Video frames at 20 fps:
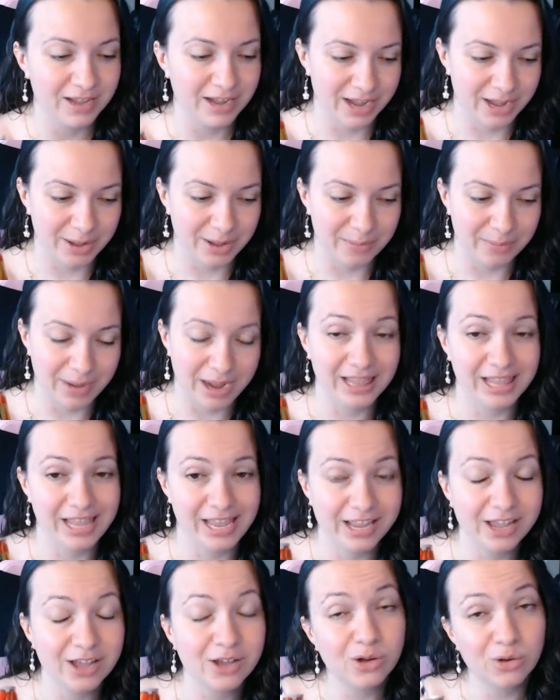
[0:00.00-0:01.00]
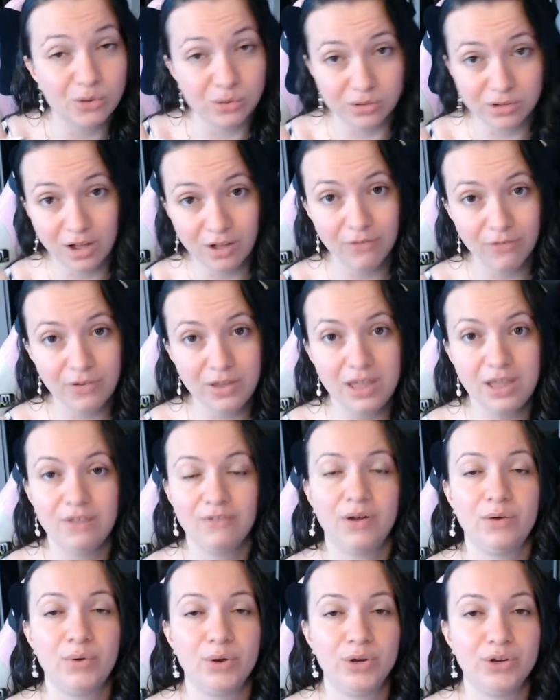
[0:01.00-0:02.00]
I like cold coffee if
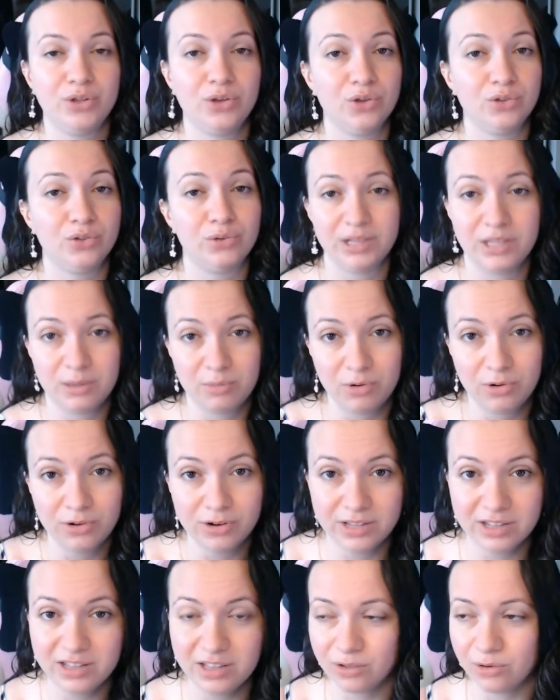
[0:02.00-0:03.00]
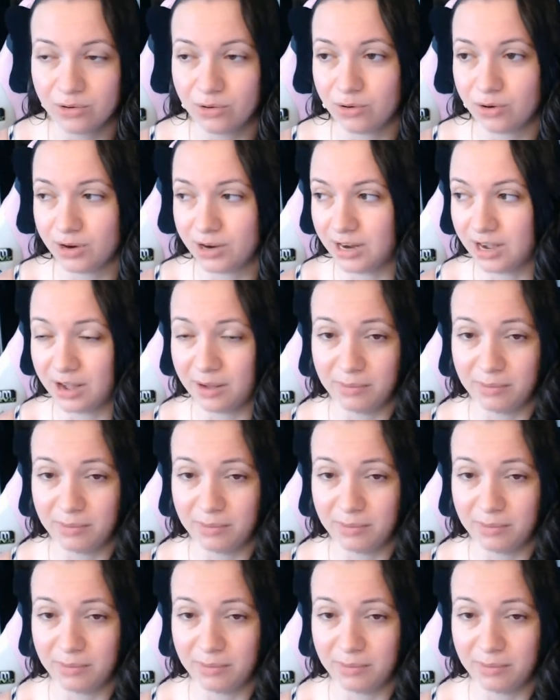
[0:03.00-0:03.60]
I were to go to a Tim Hortons or a